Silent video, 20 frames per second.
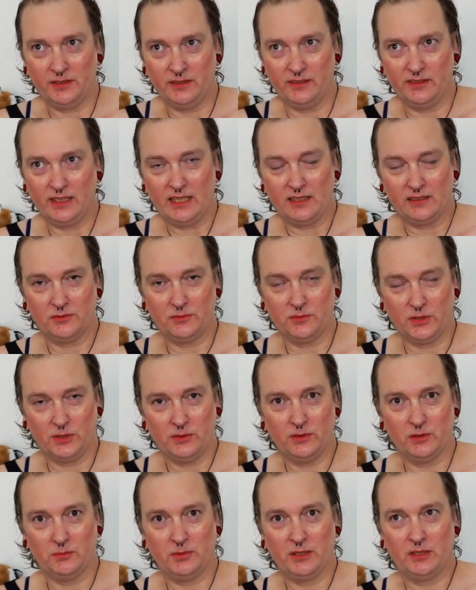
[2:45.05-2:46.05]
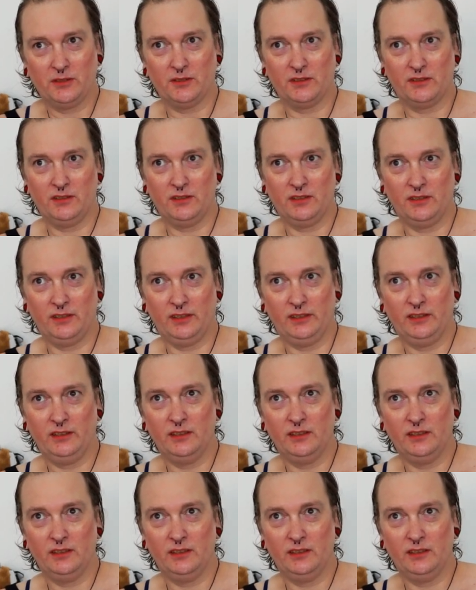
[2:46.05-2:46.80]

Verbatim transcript: in that role because they,